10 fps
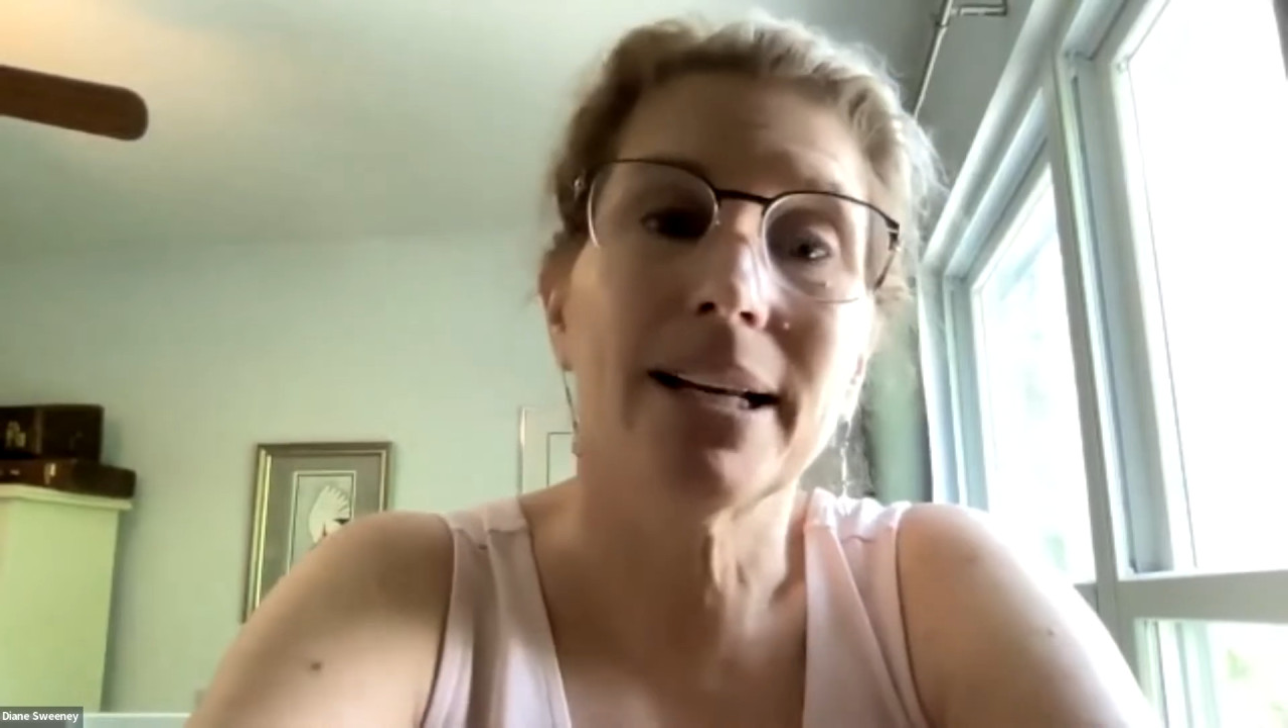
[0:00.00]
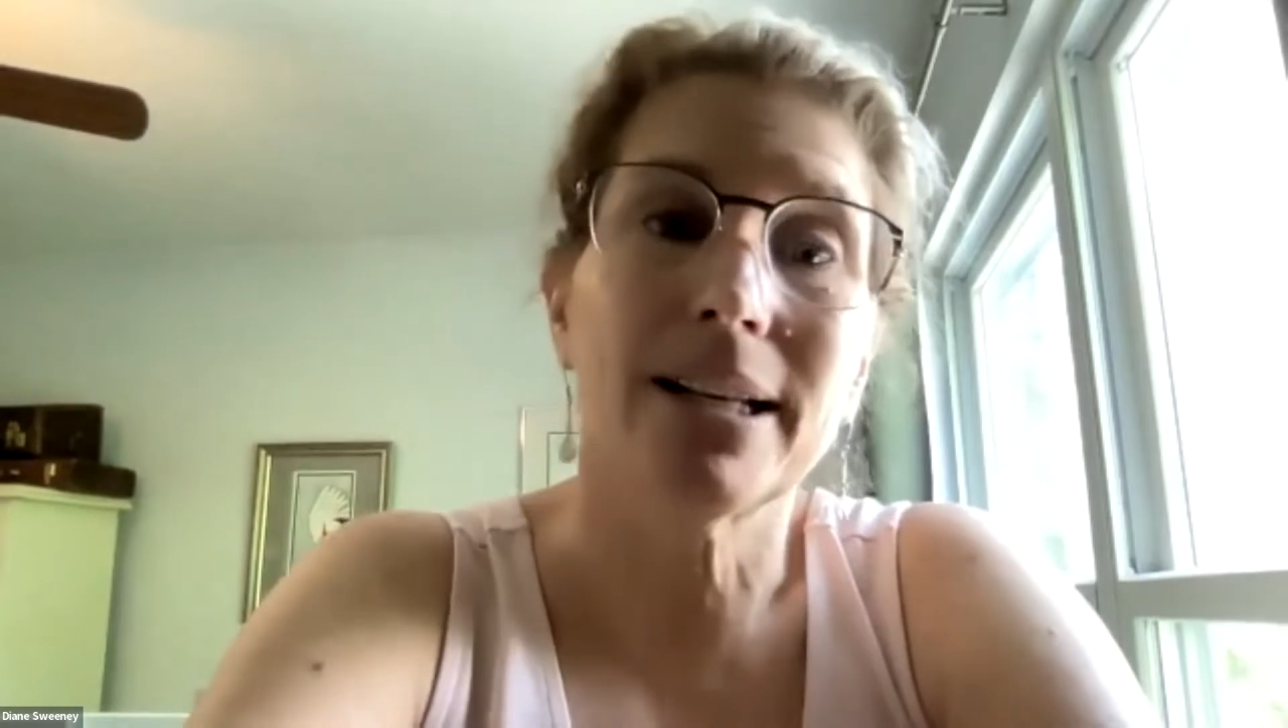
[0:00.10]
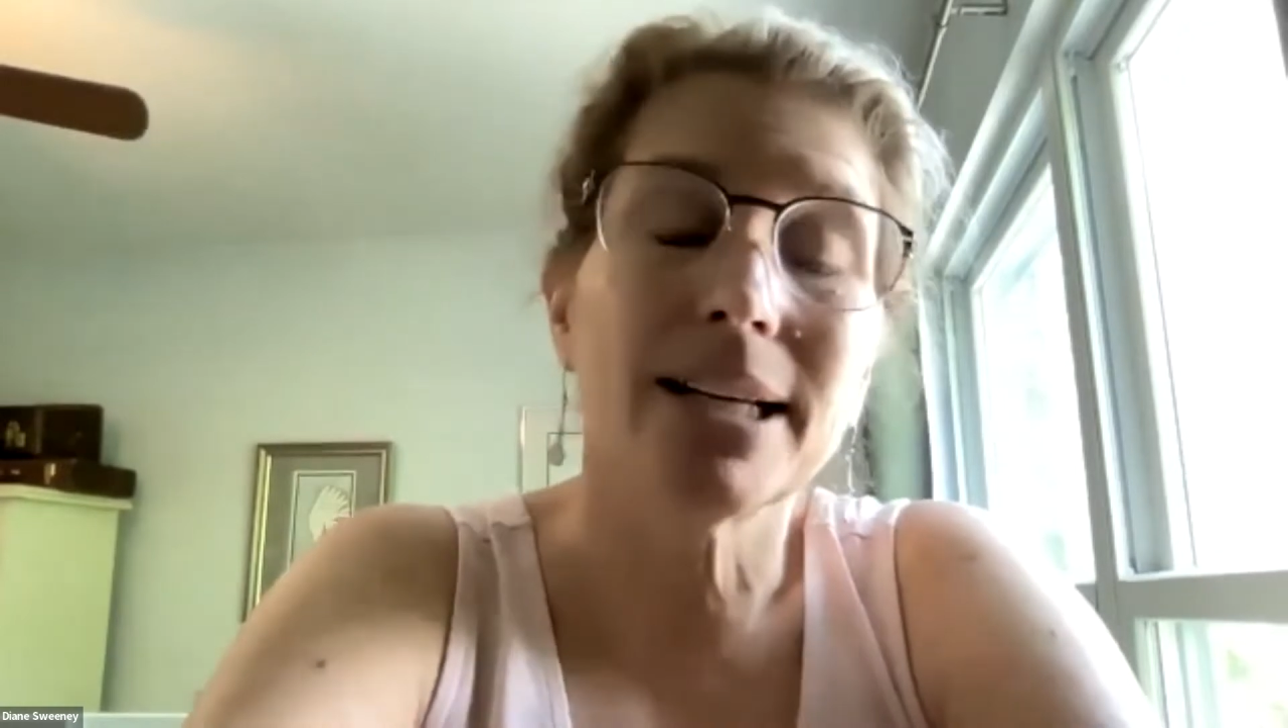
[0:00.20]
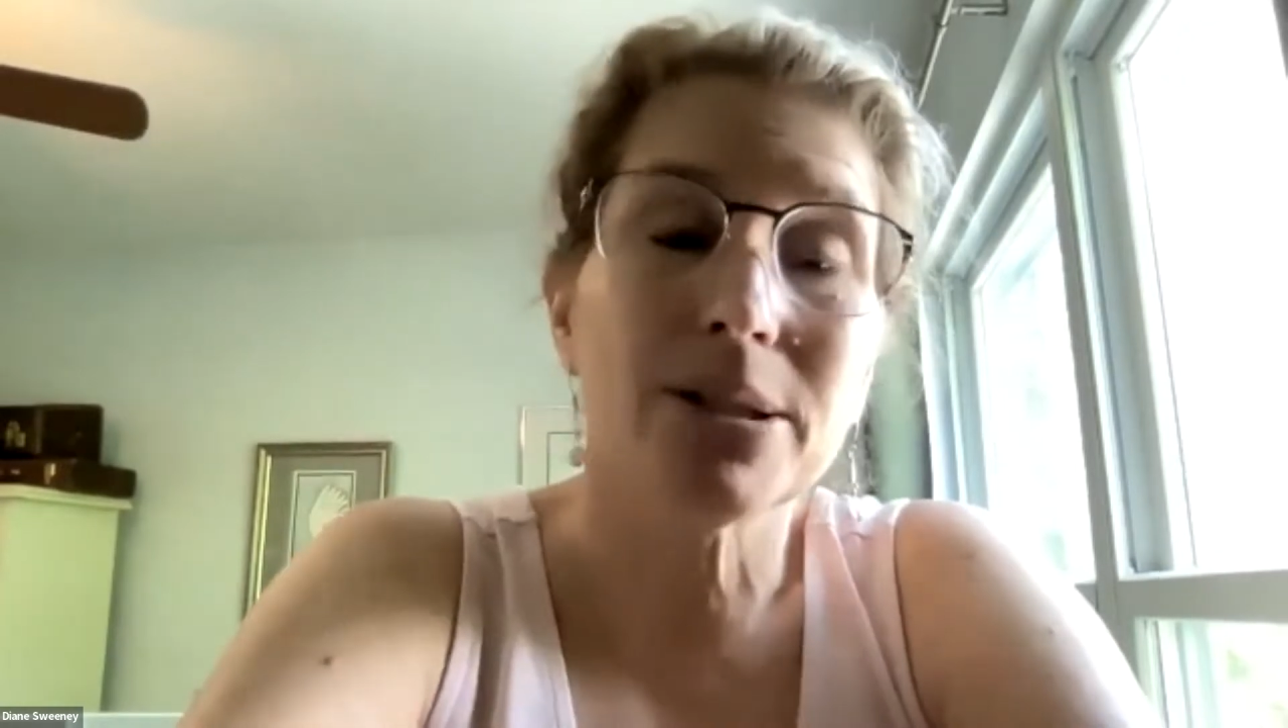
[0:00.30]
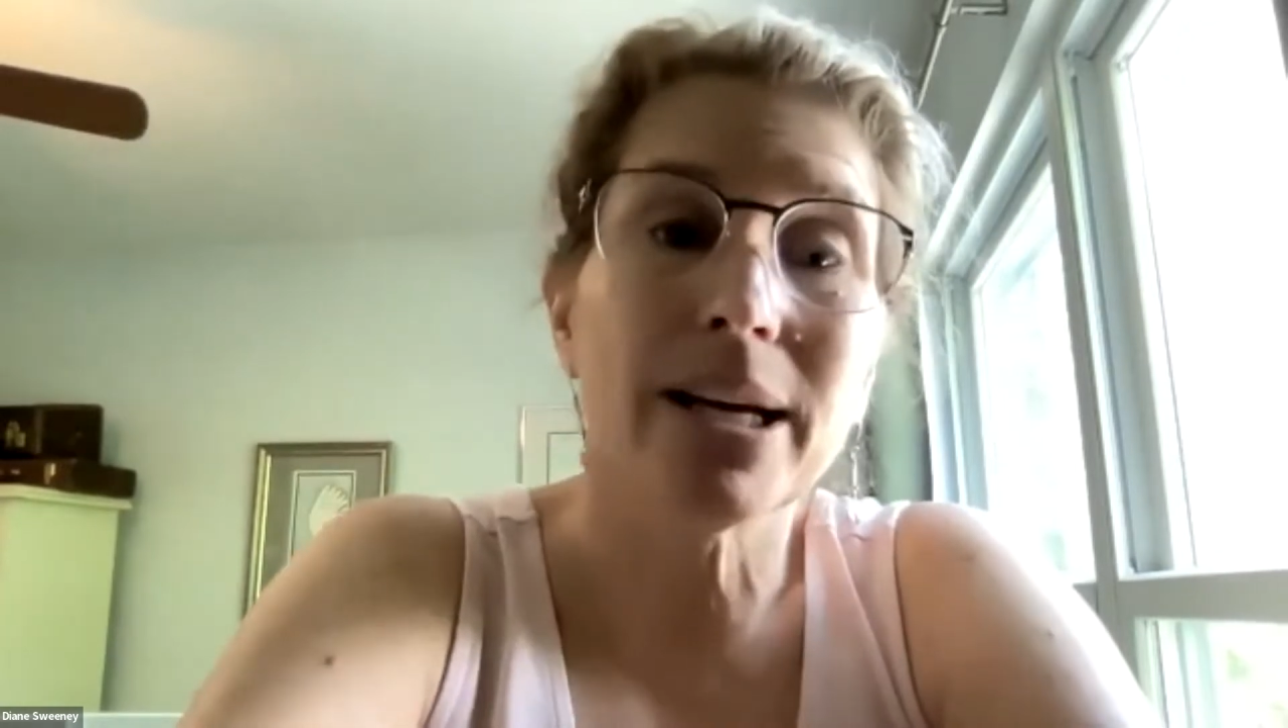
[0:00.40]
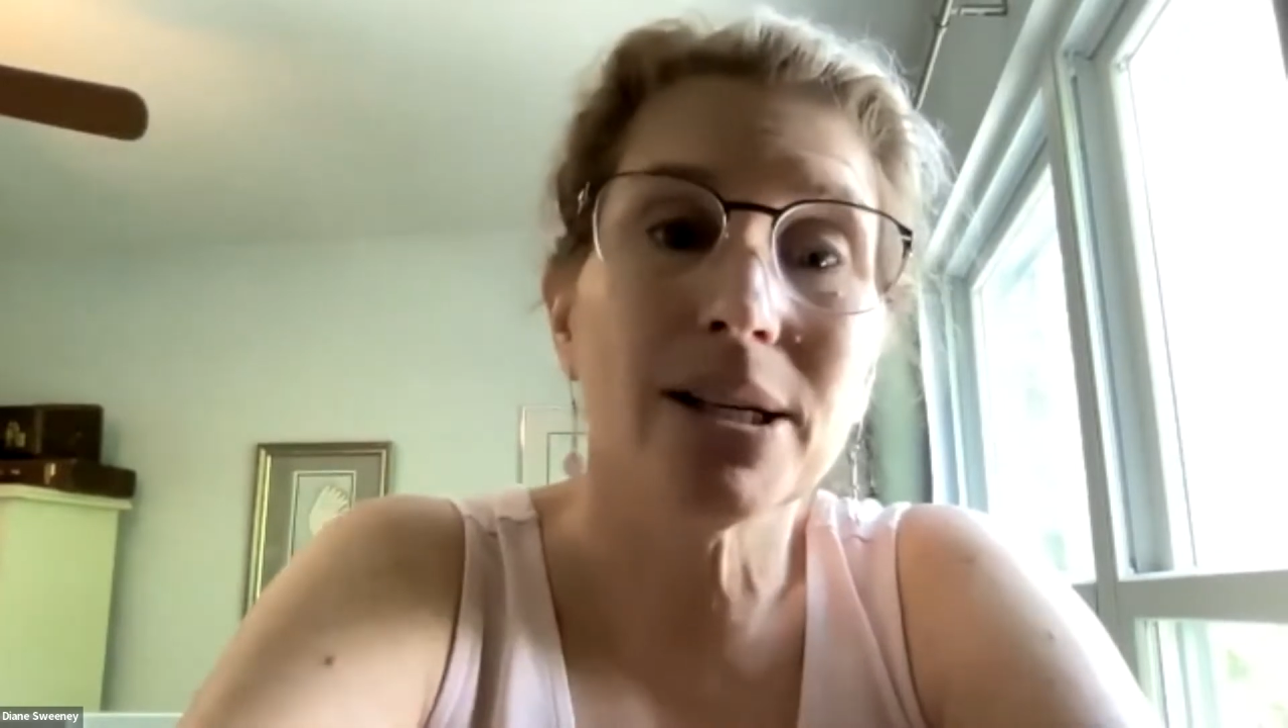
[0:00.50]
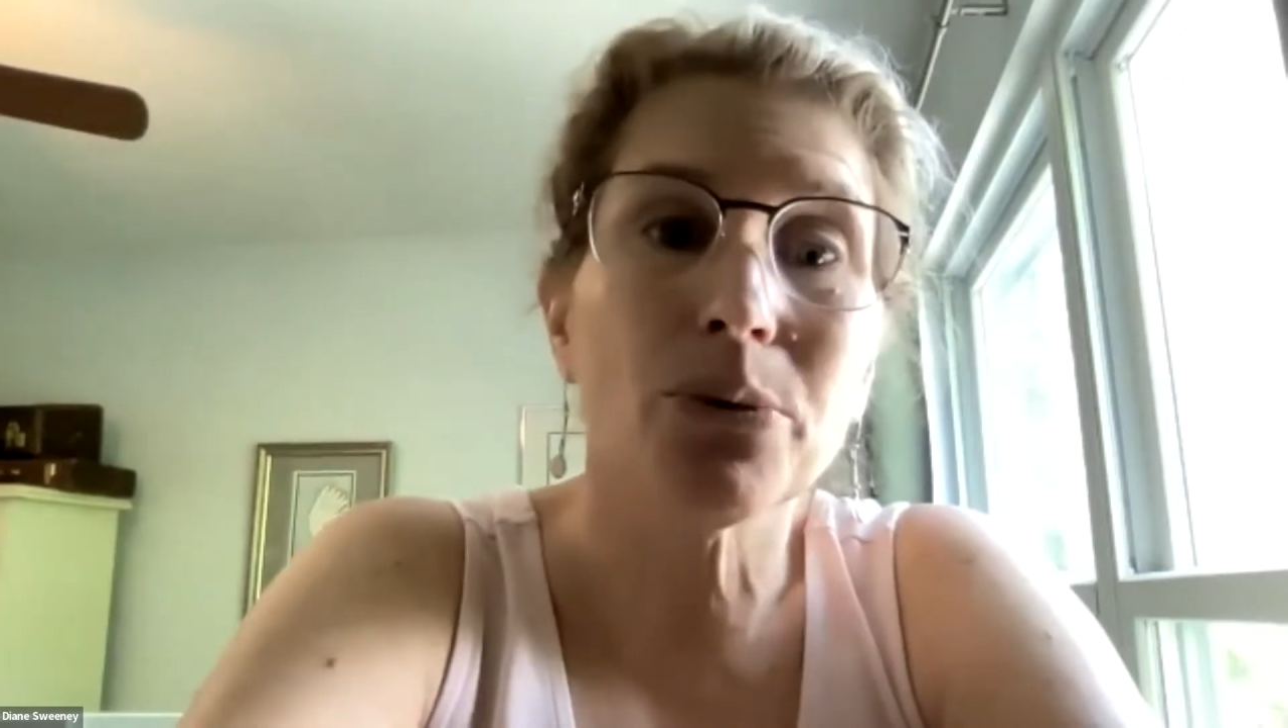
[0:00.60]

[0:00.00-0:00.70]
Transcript: It's